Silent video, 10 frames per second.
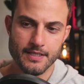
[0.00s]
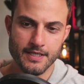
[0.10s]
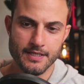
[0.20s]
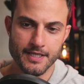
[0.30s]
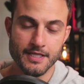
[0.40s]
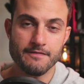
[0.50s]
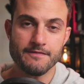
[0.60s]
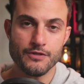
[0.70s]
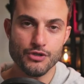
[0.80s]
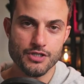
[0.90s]
in any
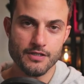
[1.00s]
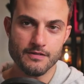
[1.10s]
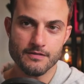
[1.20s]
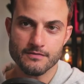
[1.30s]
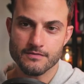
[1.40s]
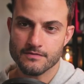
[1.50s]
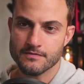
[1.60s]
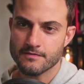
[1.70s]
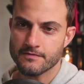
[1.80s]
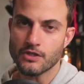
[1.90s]
future
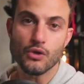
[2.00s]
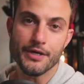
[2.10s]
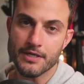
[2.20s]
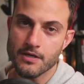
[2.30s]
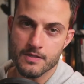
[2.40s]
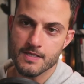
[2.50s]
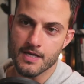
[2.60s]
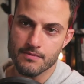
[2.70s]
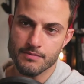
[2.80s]
Valoi content.